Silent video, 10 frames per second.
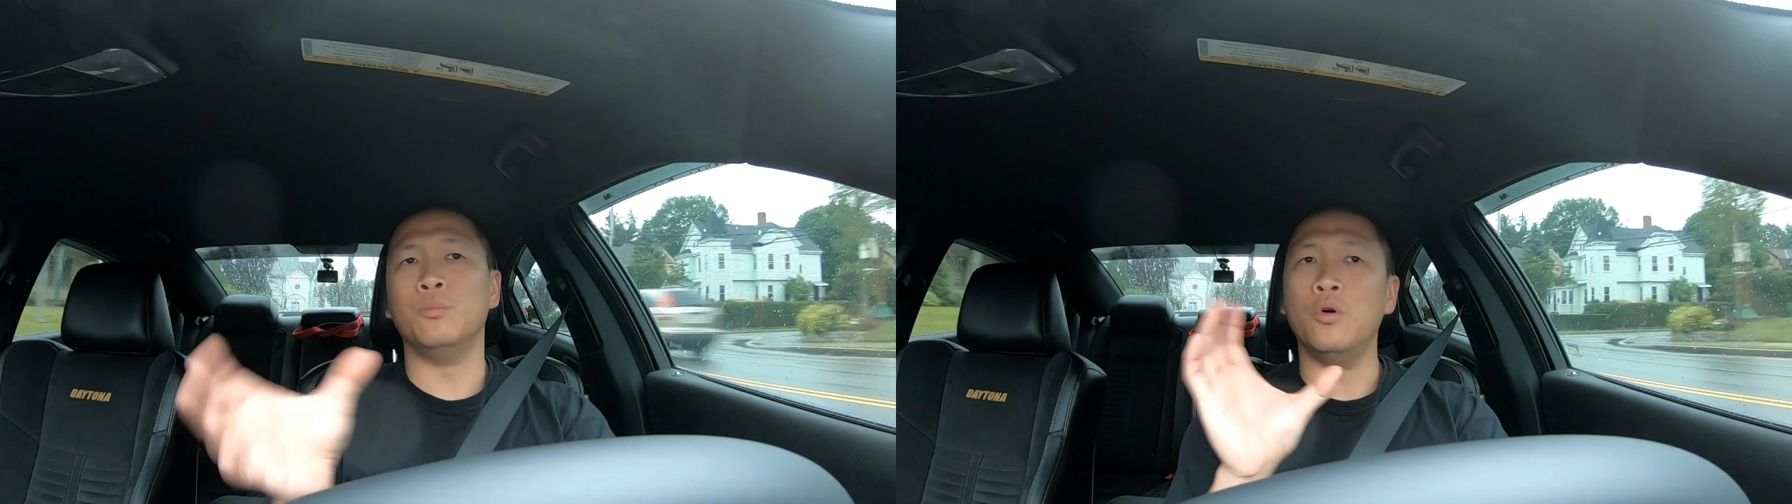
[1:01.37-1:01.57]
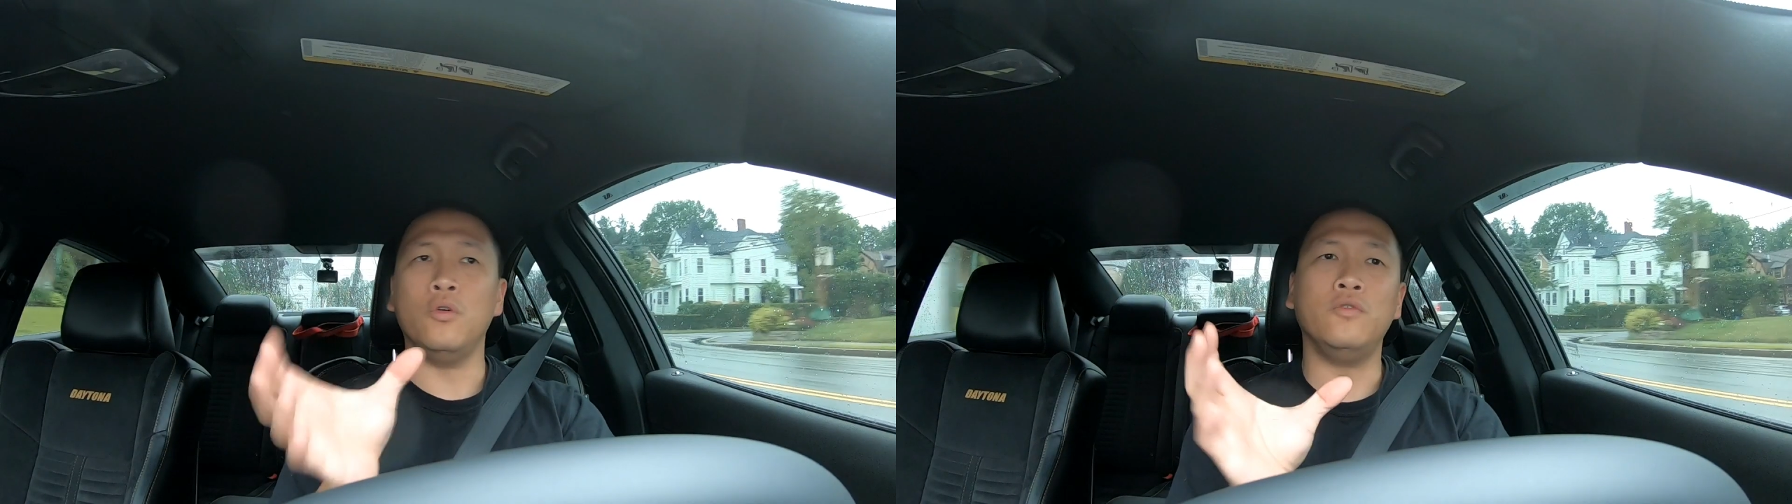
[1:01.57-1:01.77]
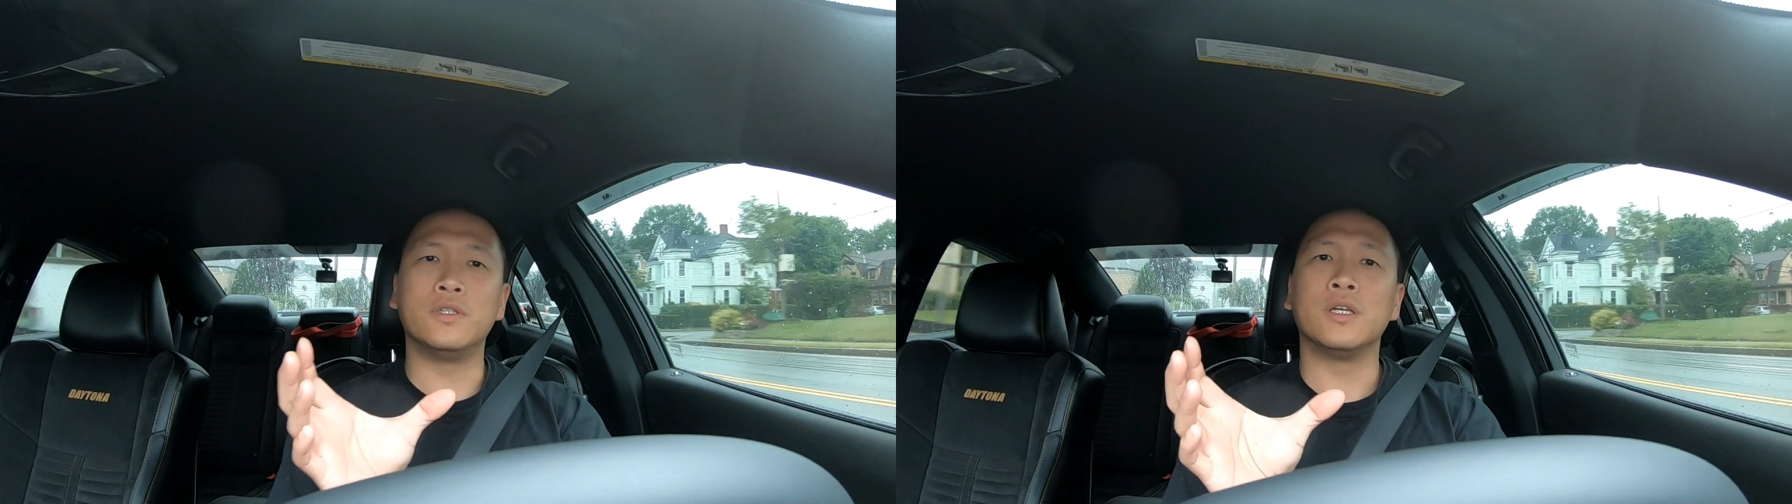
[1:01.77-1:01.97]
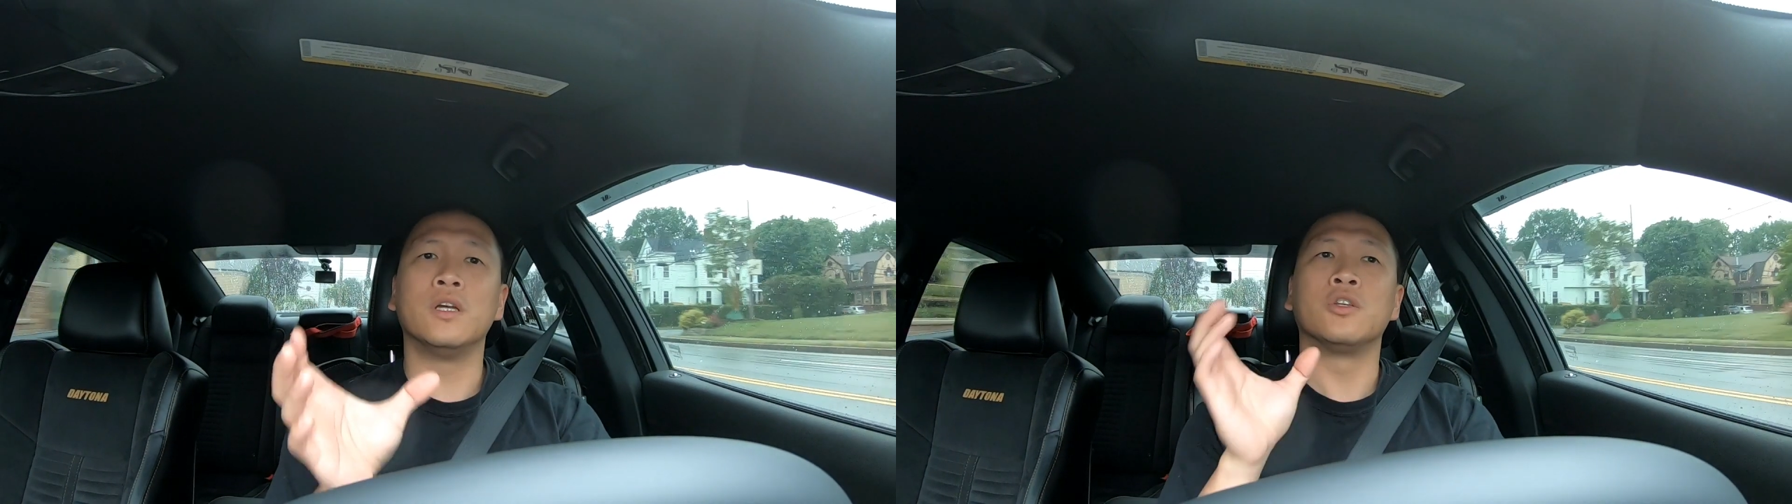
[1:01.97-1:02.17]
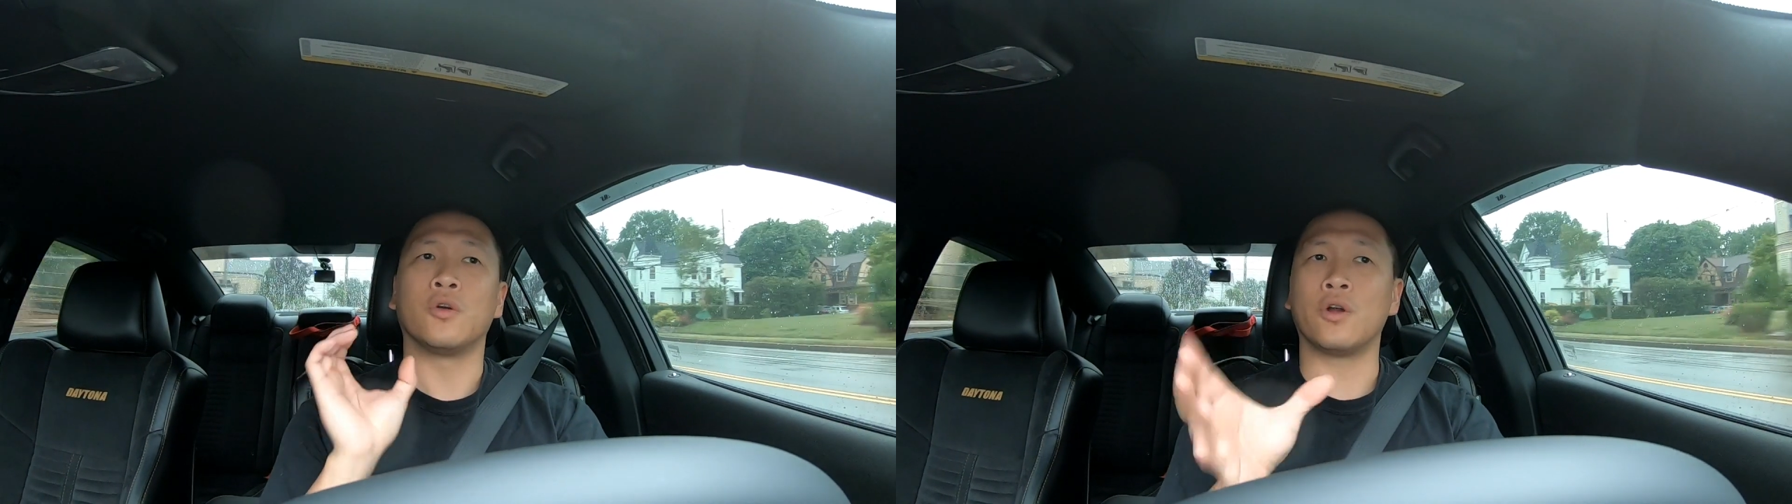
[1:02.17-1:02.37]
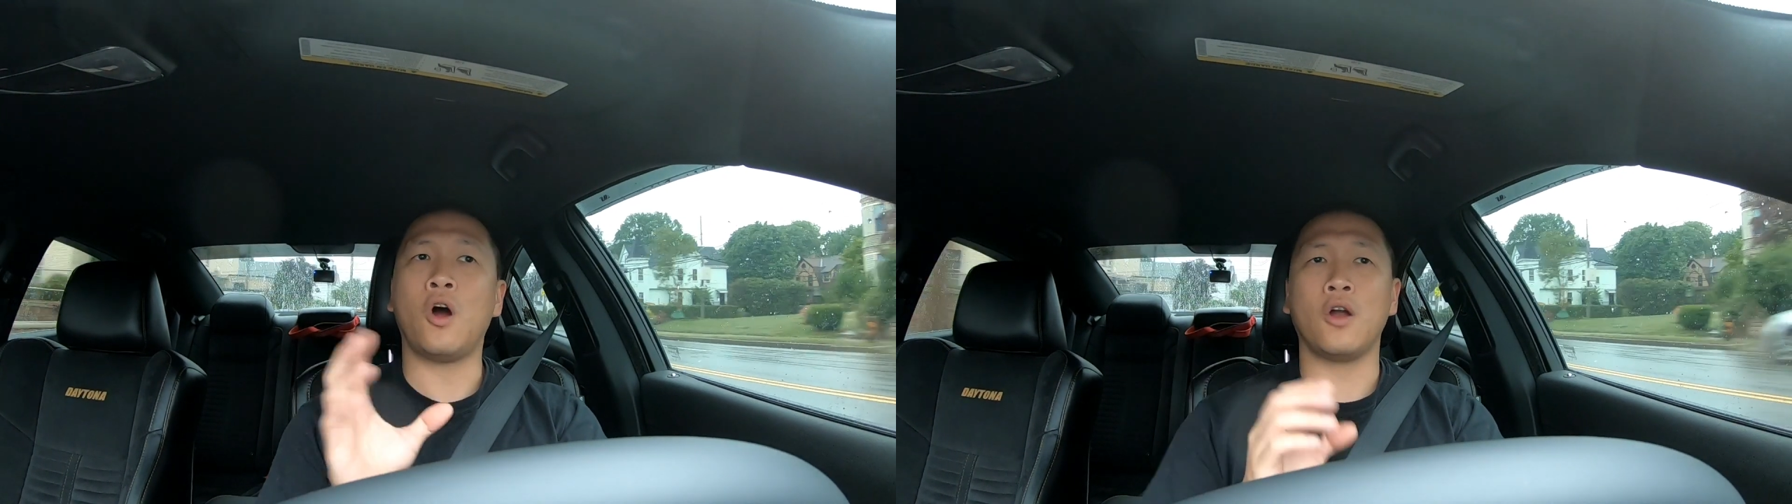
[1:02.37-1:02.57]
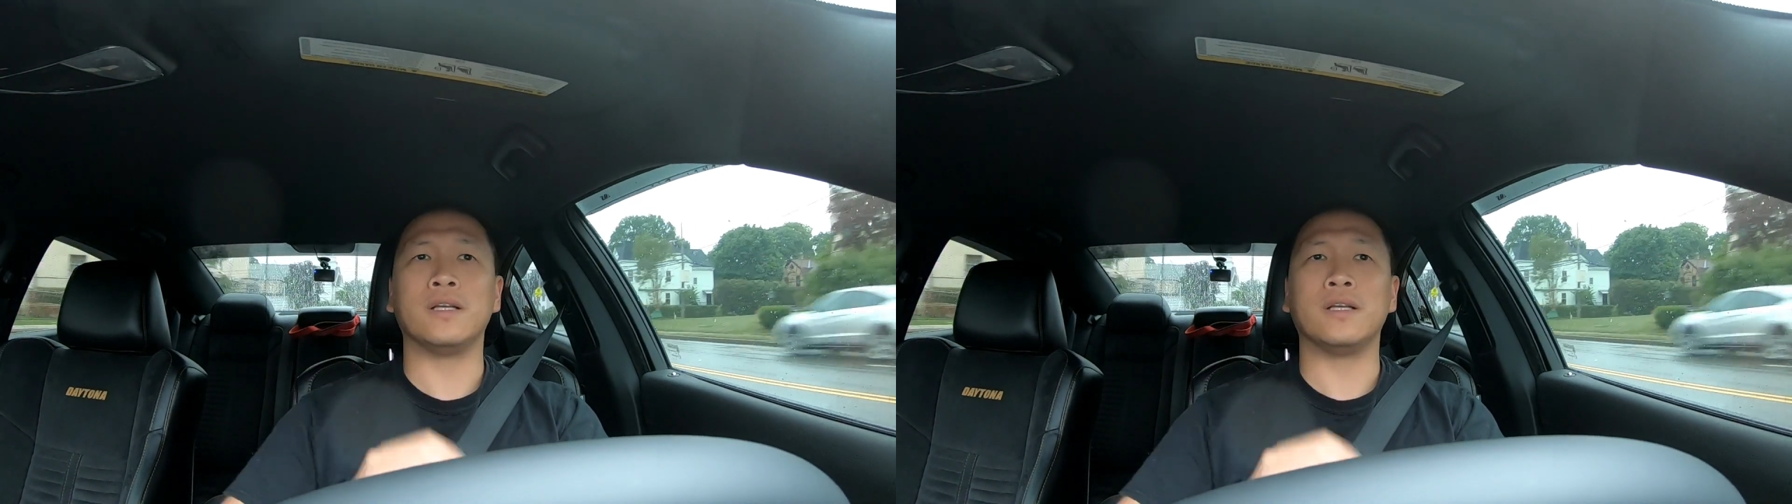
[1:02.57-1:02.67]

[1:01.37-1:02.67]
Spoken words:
moves during hard